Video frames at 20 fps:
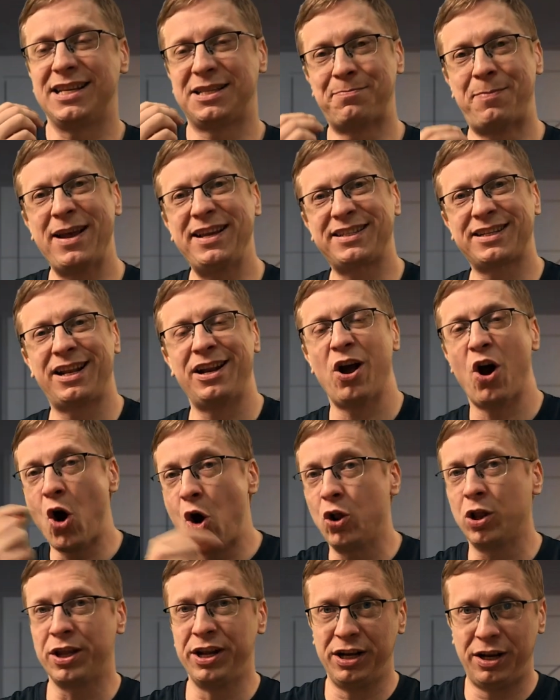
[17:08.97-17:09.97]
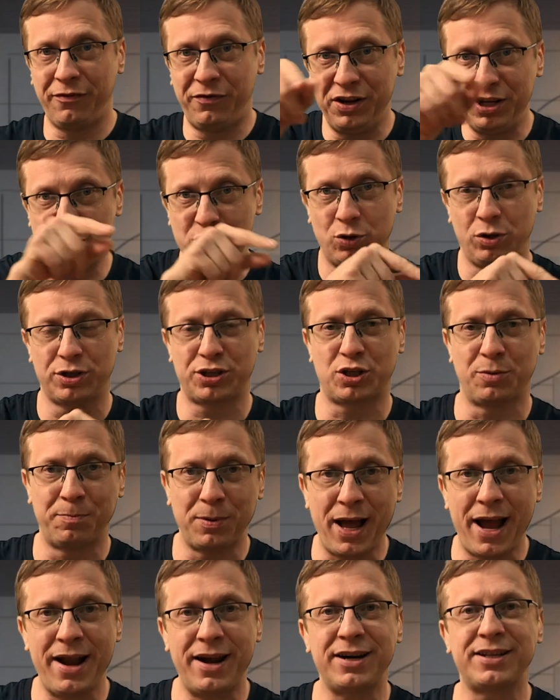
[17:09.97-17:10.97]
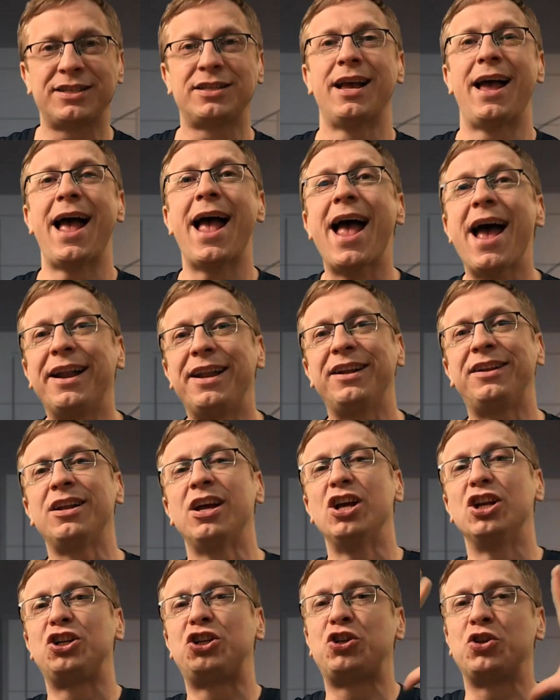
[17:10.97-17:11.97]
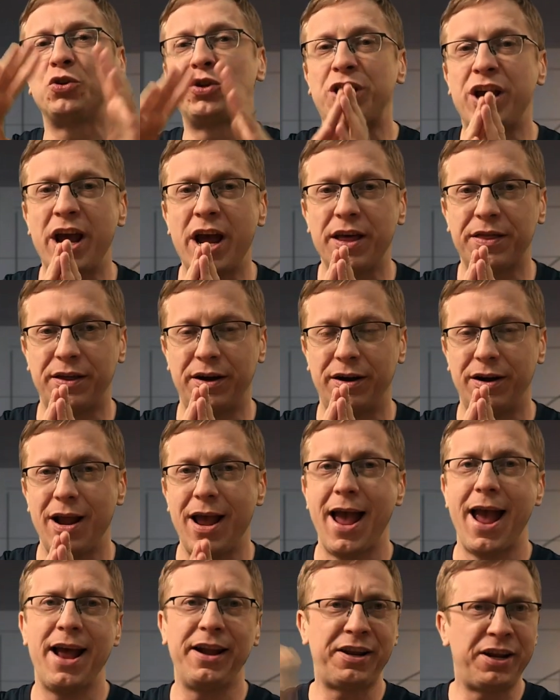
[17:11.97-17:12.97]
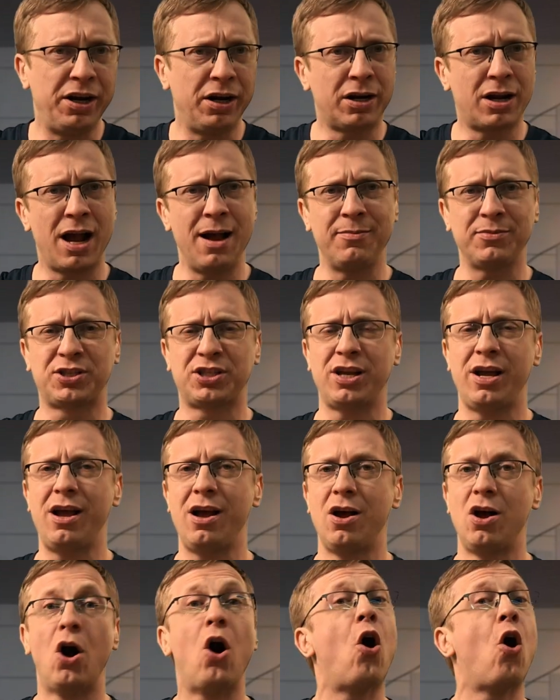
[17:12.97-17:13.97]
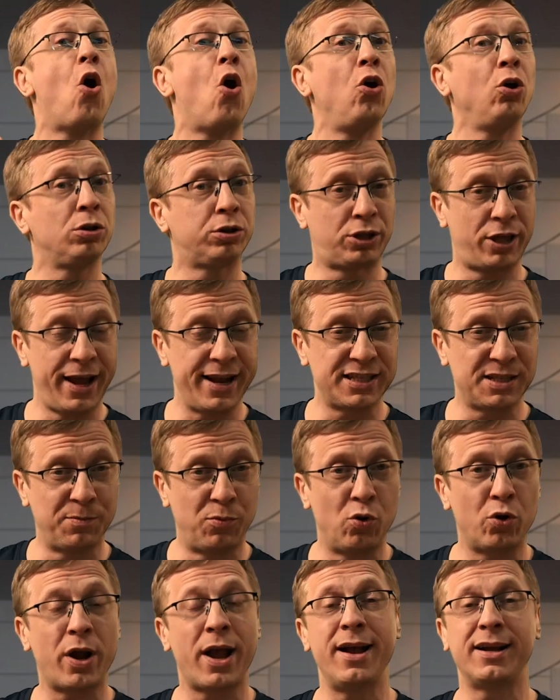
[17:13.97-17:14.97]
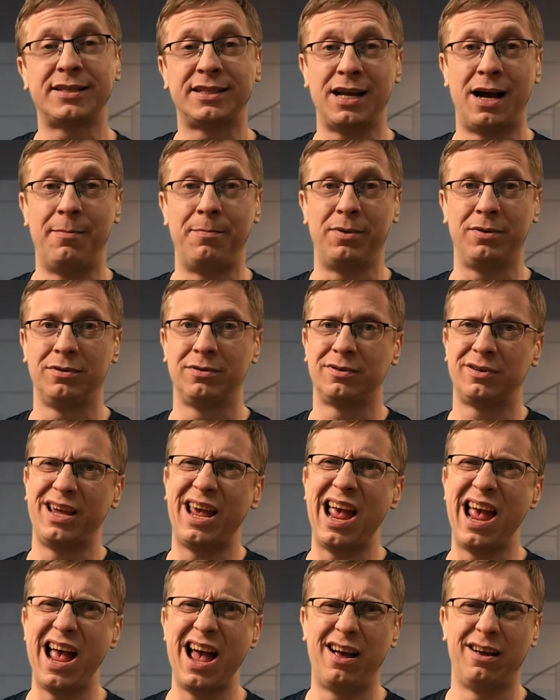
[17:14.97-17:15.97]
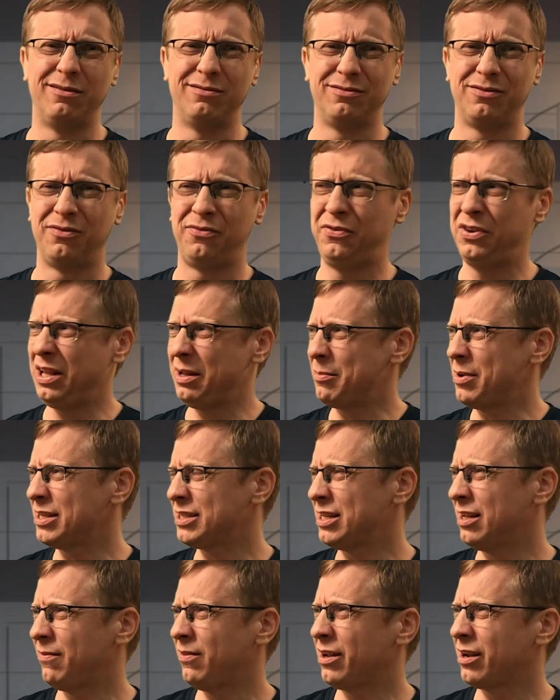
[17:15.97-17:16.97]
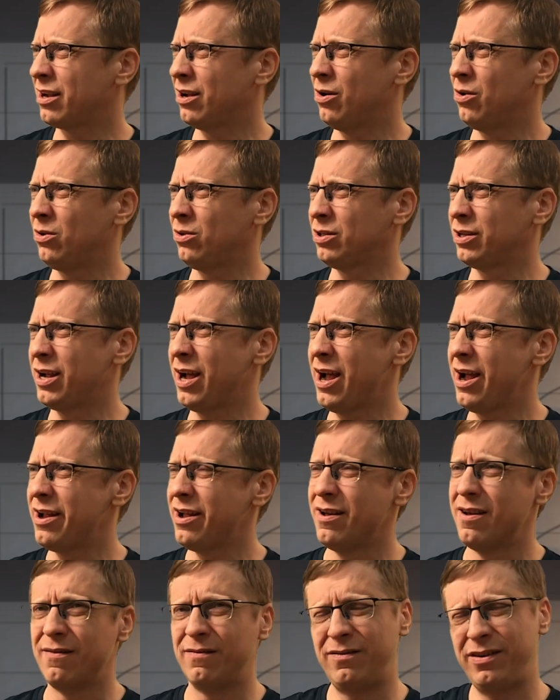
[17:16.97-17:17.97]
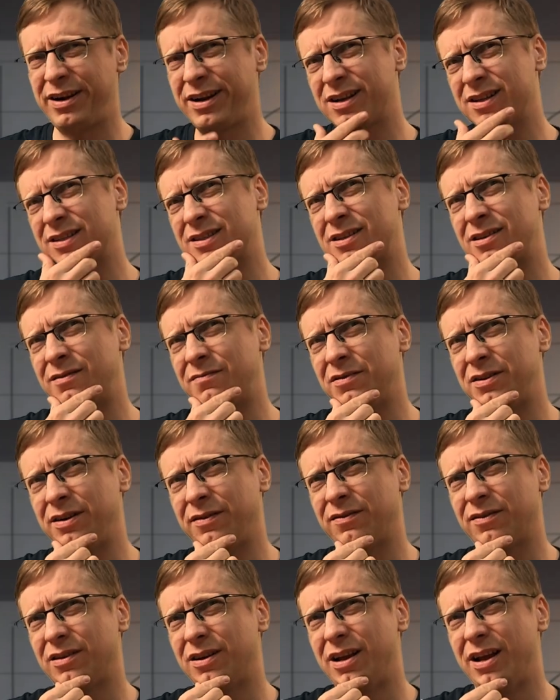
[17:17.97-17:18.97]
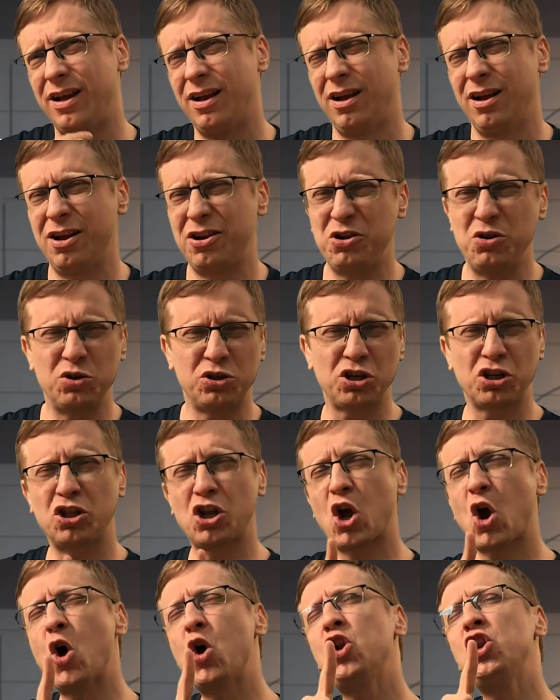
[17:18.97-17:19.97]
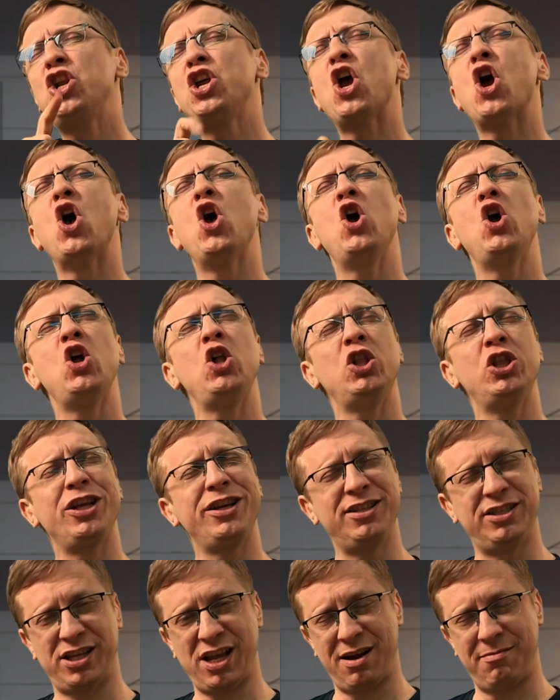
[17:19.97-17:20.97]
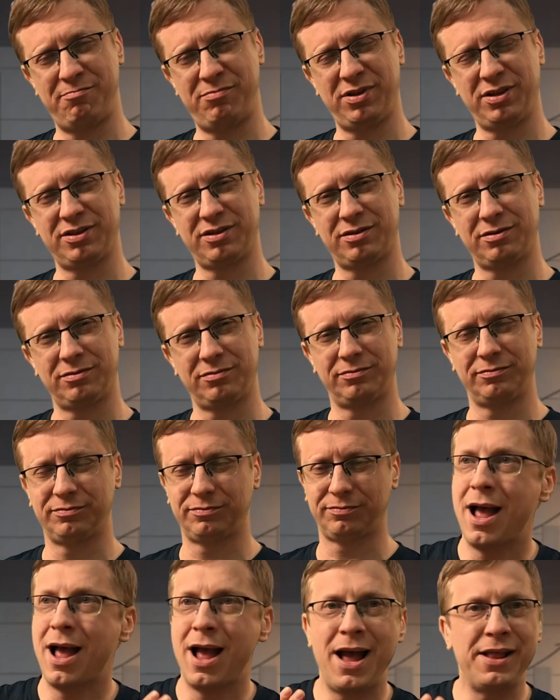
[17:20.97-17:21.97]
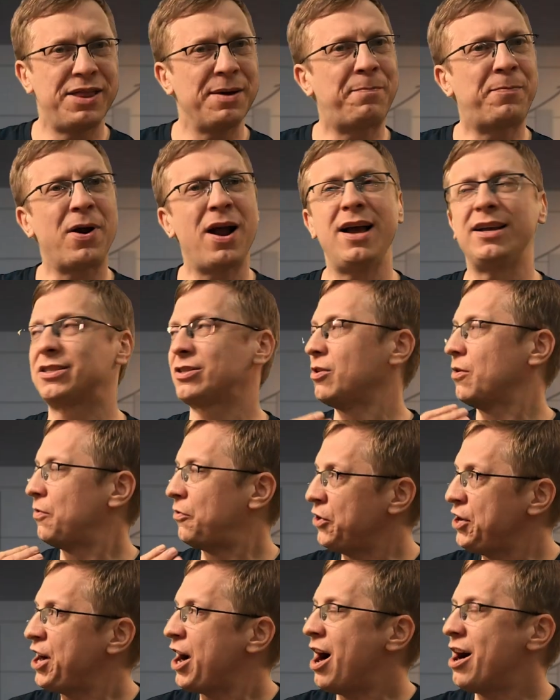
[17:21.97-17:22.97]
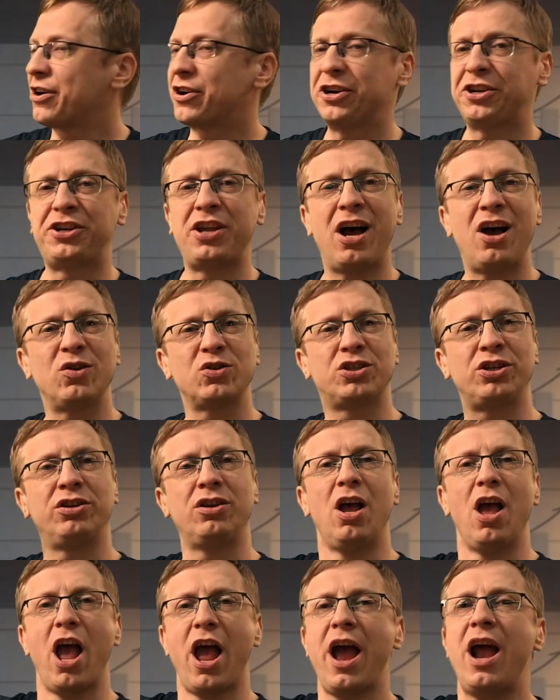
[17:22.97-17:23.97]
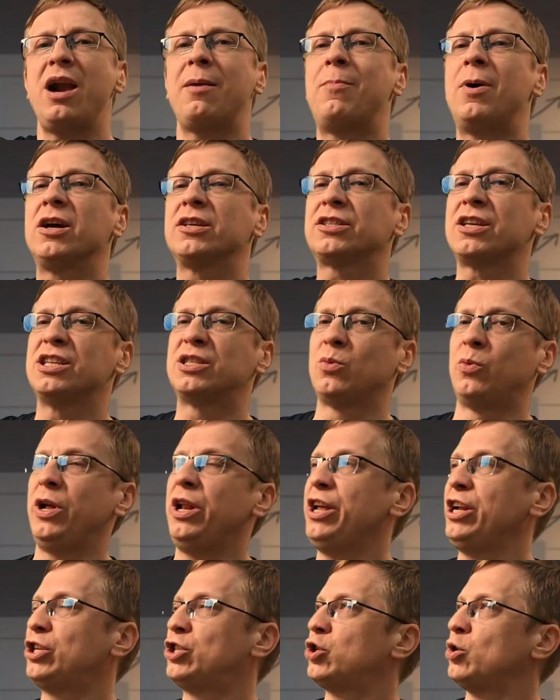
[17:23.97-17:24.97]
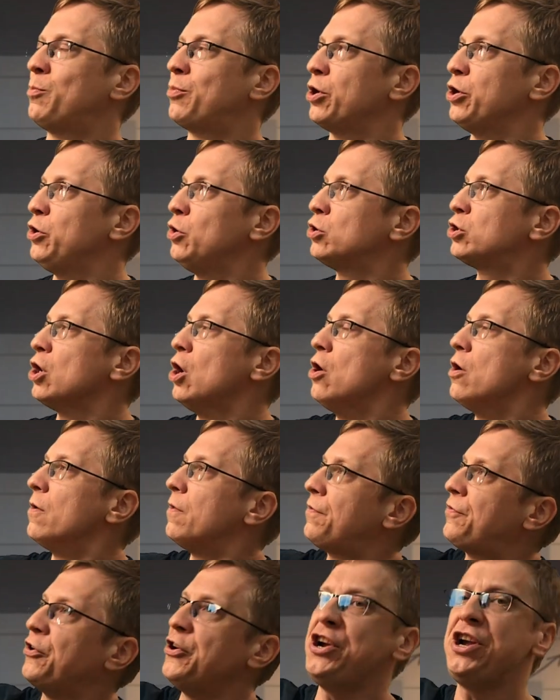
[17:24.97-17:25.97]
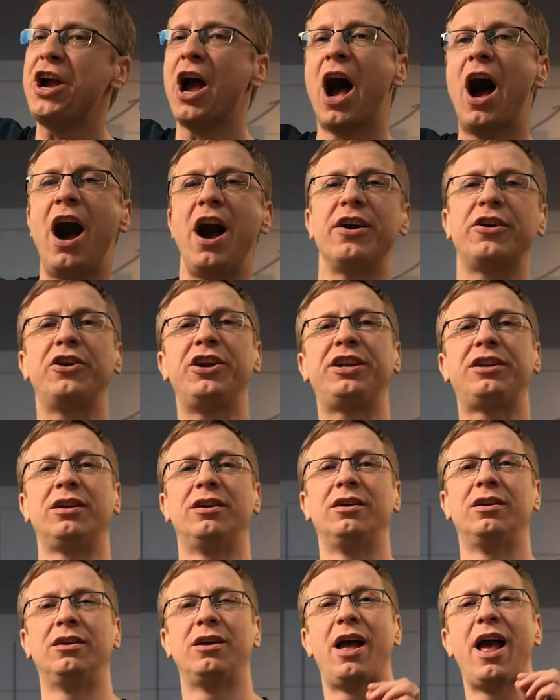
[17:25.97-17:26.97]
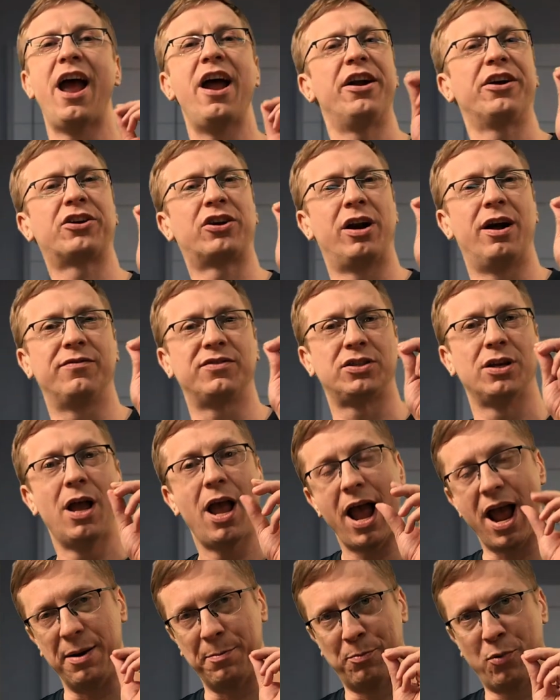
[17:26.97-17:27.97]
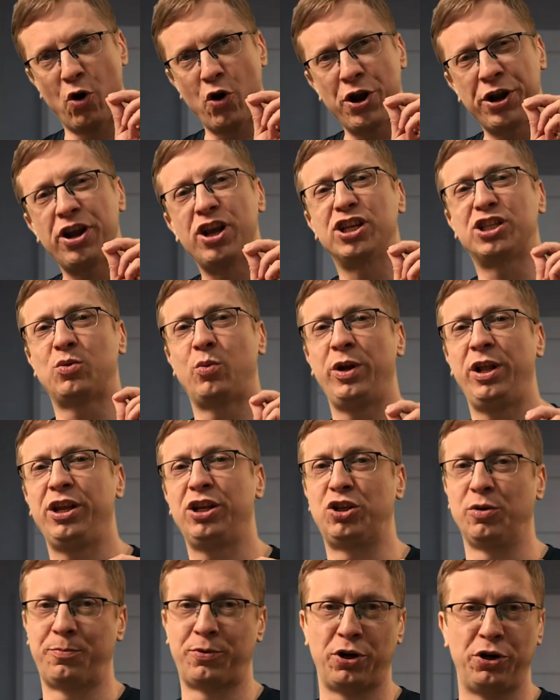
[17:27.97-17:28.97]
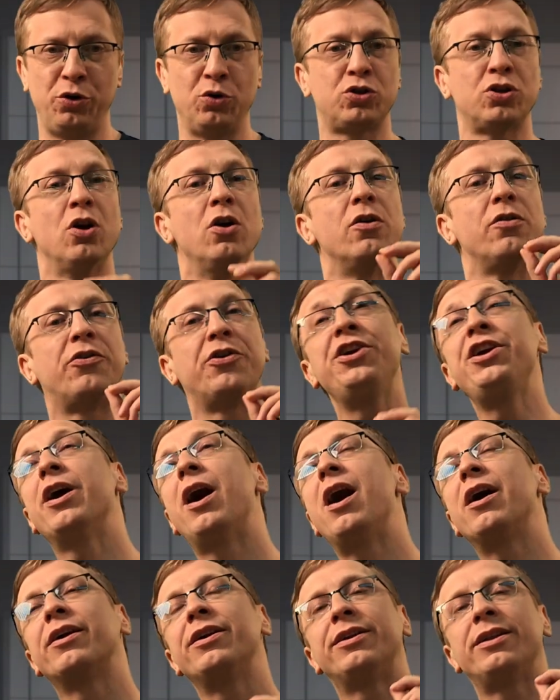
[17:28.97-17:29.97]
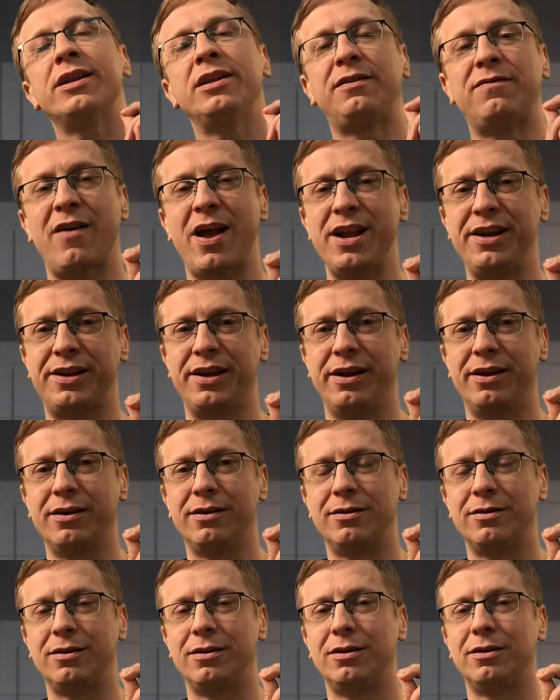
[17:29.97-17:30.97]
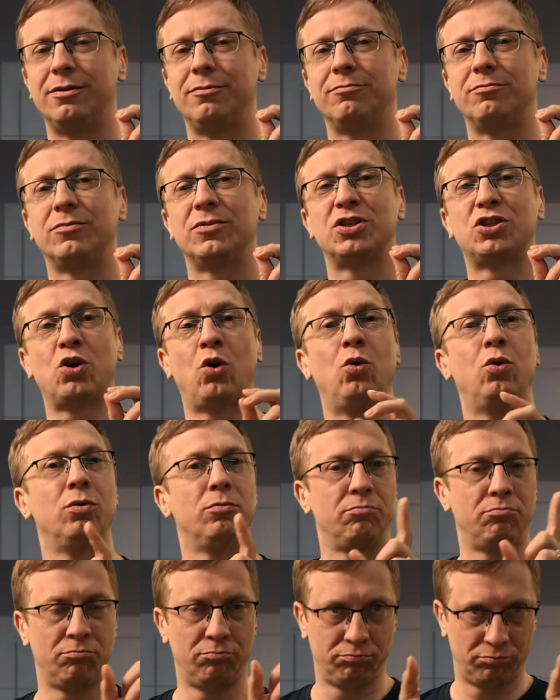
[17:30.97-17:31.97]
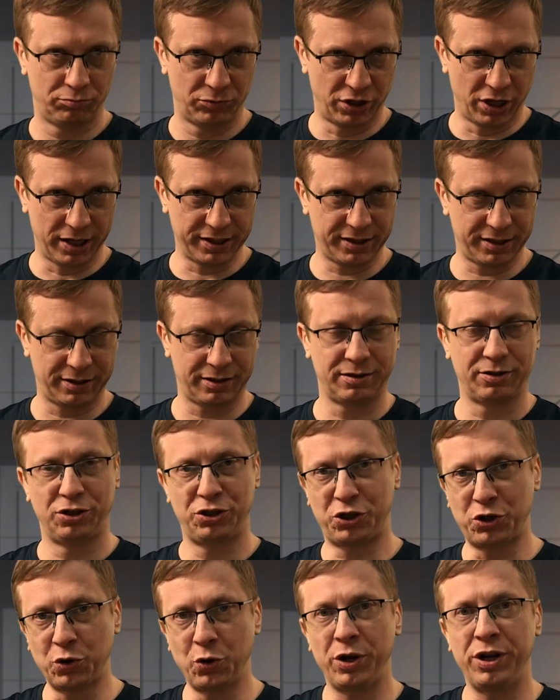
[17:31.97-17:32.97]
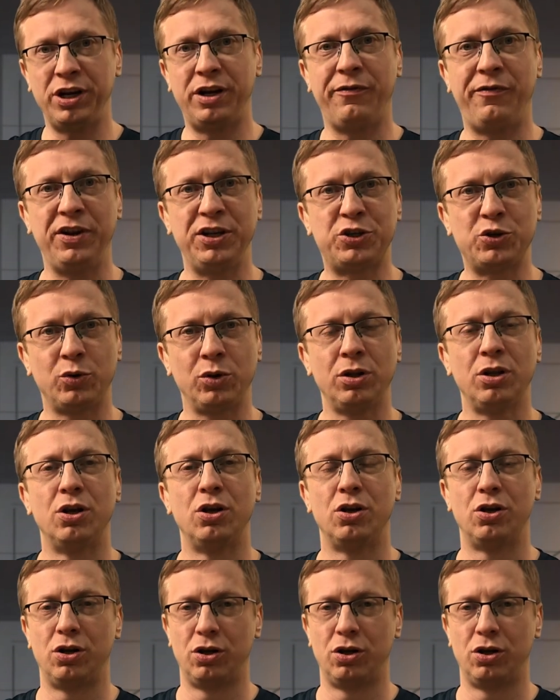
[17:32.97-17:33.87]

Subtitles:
is basically all individual suppliers added together. And here comes the old textbook example. Yeah, feeling myself like an old guy, very conservative, and using the only old examples. At the price 300,000, Airbus is willing to produce 300 aircrafts, and Boeing is willing to produce 320. So that's two individual